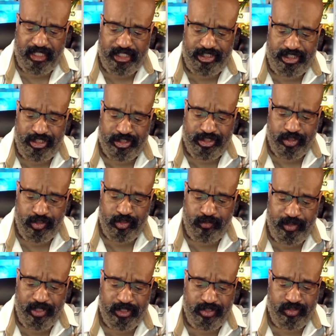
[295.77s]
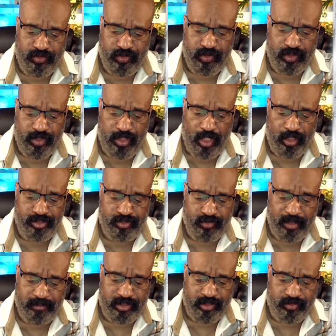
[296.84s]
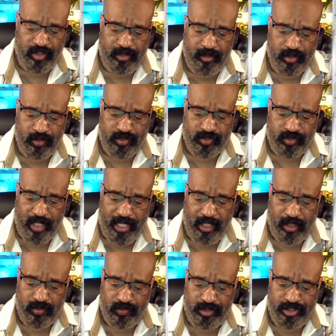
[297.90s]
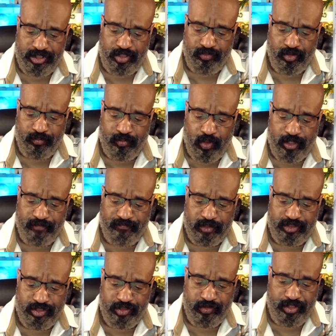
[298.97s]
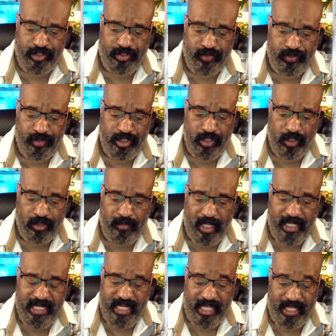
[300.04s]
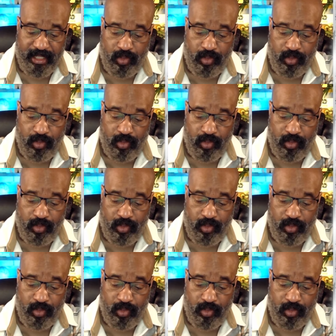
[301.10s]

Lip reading: she could be a juror on Trump's criminal trial when she reported for jury duty on Monday.